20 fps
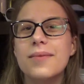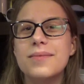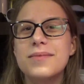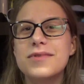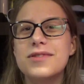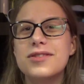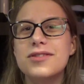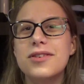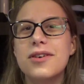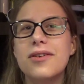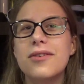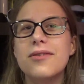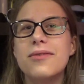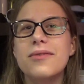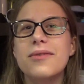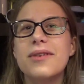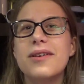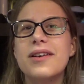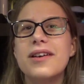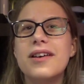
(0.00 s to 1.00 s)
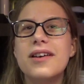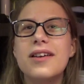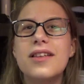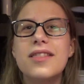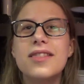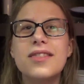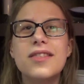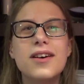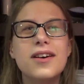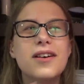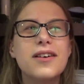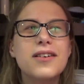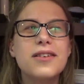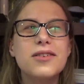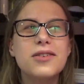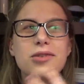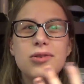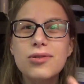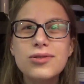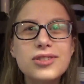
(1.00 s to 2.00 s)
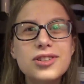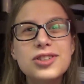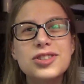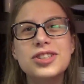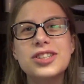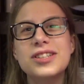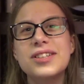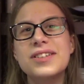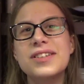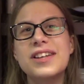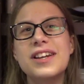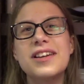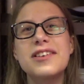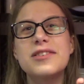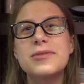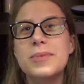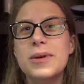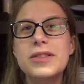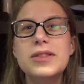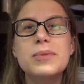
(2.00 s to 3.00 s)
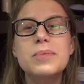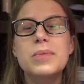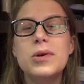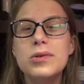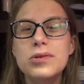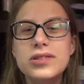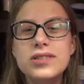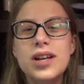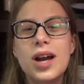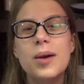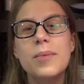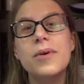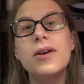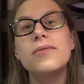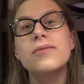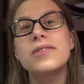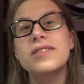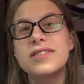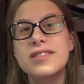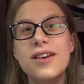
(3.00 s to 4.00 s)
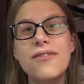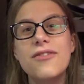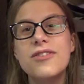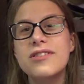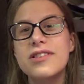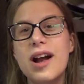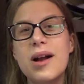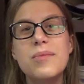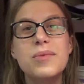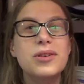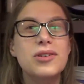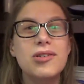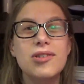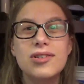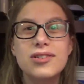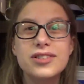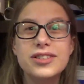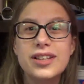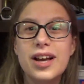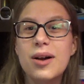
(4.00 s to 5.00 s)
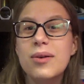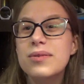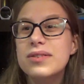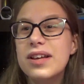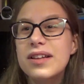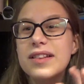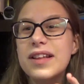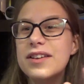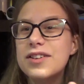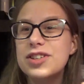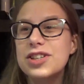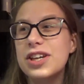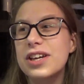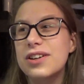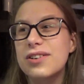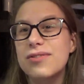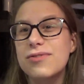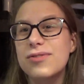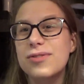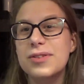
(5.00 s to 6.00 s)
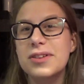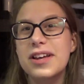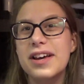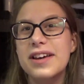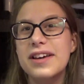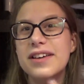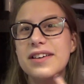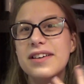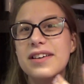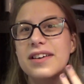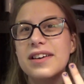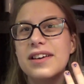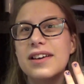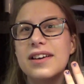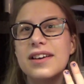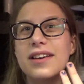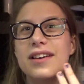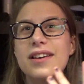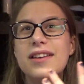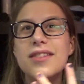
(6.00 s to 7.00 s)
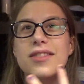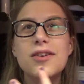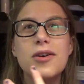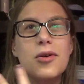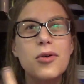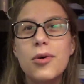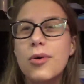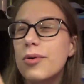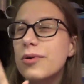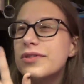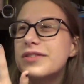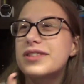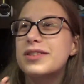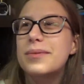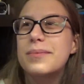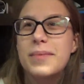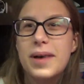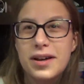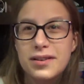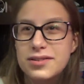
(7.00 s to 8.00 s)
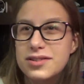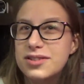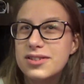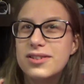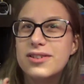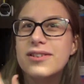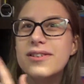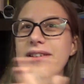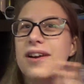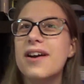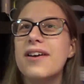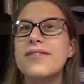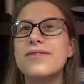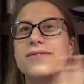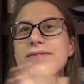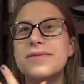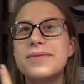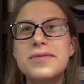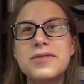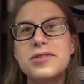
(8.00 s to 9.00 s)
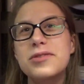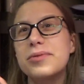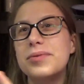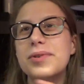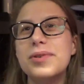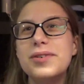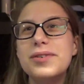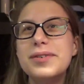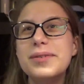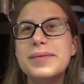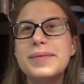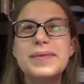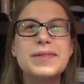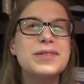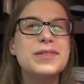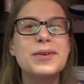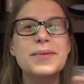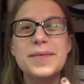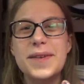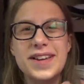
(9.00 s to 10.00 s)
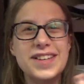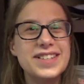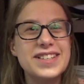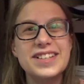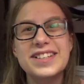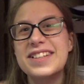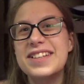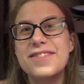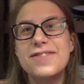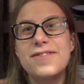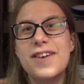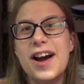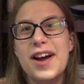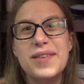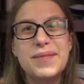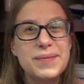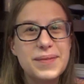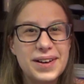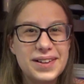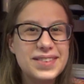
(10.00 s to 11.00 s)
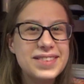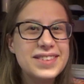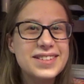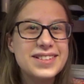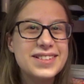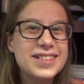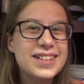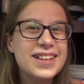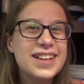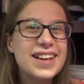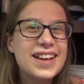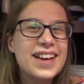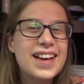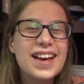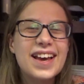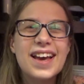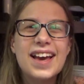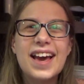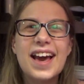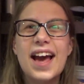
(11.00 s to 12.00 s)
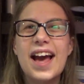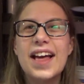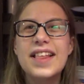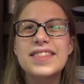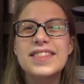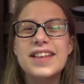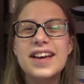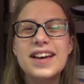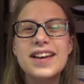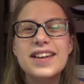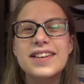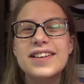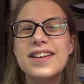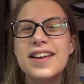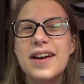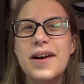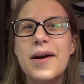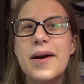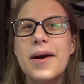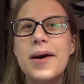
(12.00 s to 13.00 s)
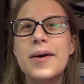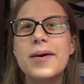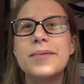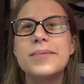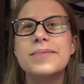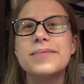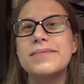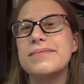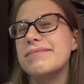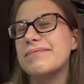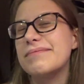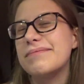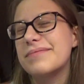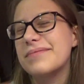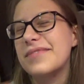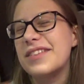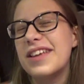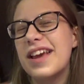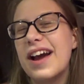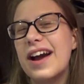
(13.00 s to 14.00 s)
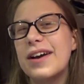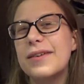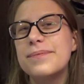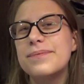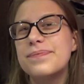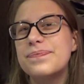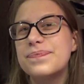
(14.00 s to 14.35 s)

So the golden channel that I spent the most time on was 7 Diamond Girls. I was on that channel for like the whole semester of school, so basically 5 months. And then, yeah.